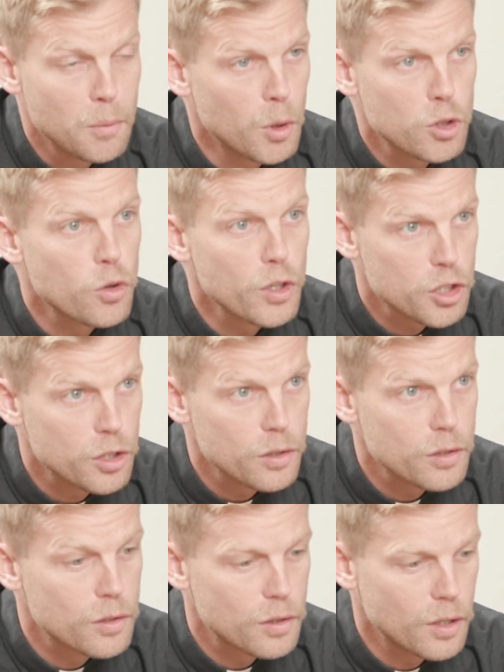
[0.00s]
Had the most
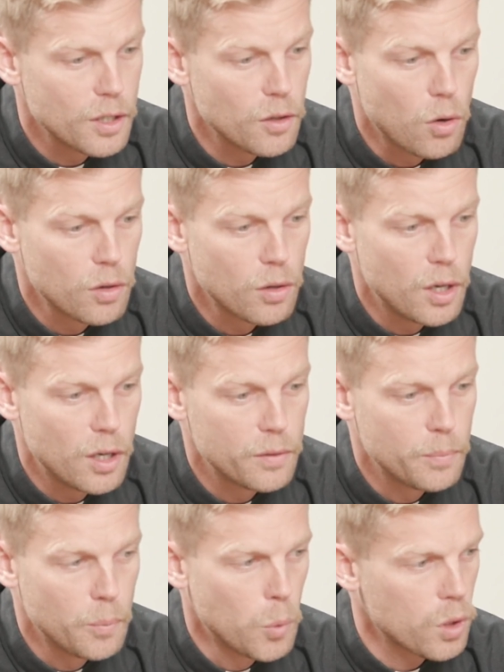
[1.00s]
Christians
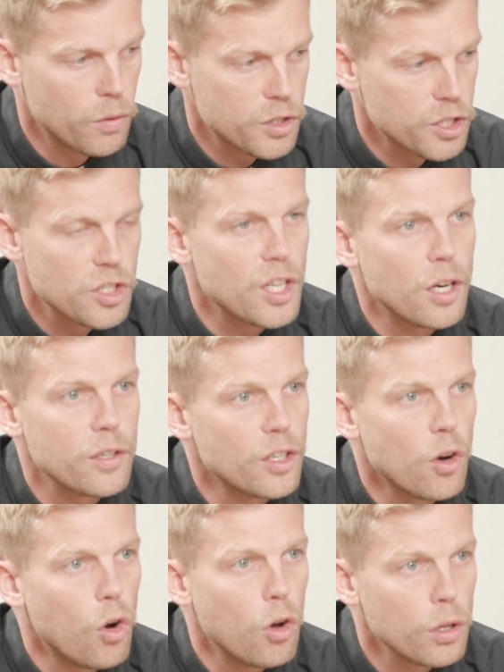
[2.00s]
more Christians there
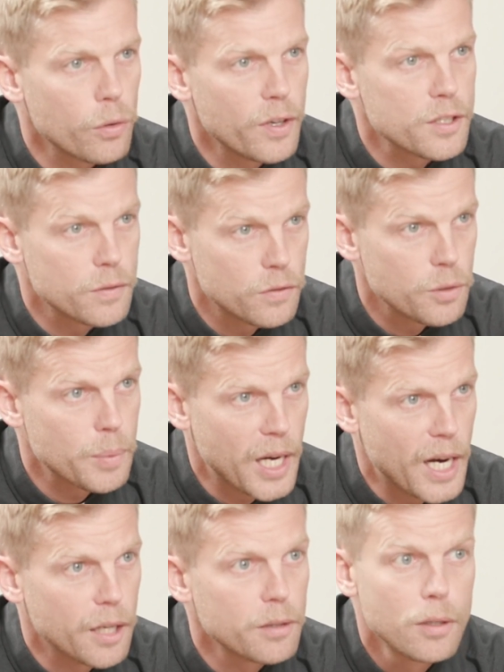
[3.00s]
than all the rest of
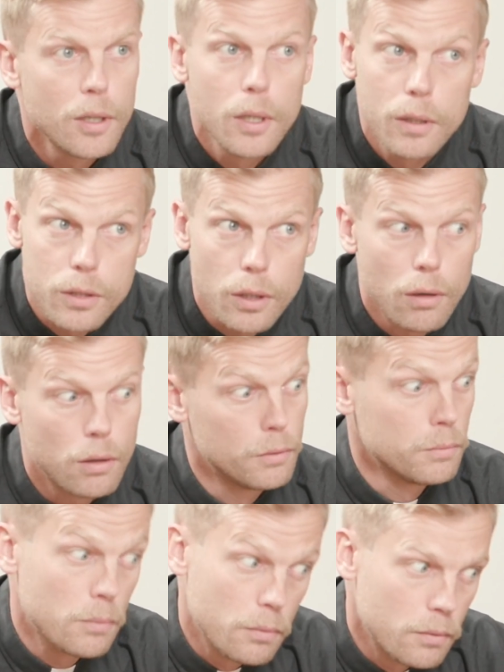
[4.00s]
Japan. So,